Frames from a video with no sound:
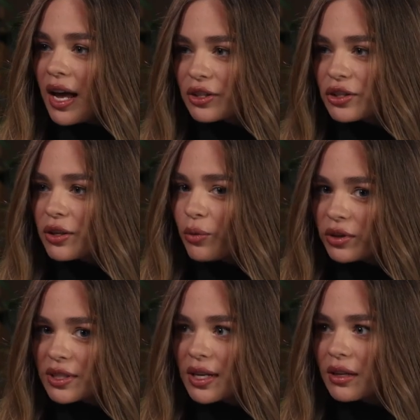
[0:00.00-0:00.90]
Actually,
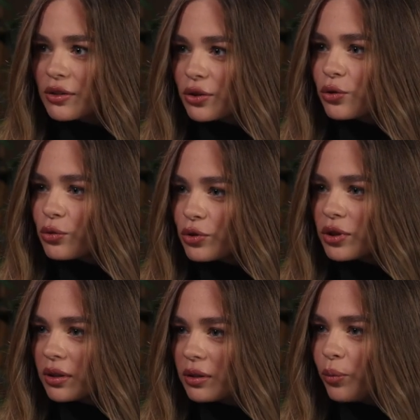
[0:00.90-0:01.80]
what is also
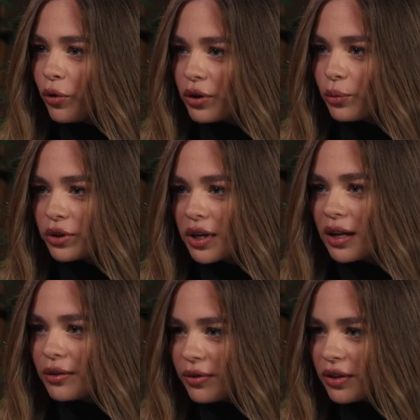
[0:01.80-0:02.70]
crucial and important, what
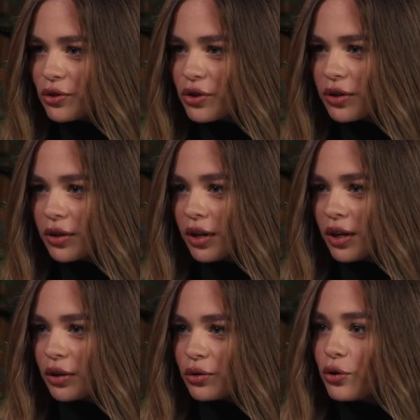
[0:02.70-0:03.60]
kind of energy
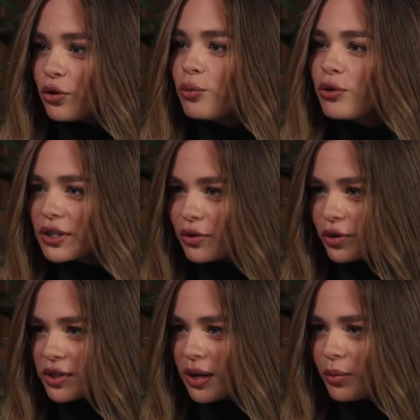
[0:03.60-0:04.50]
do you bring
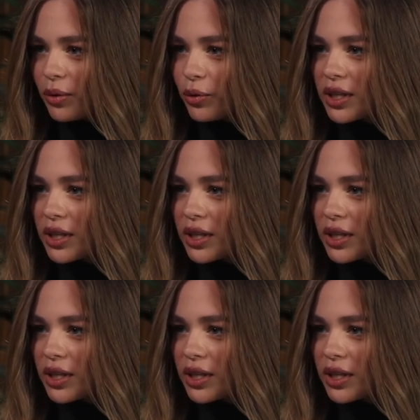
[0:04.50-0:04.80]
to the table?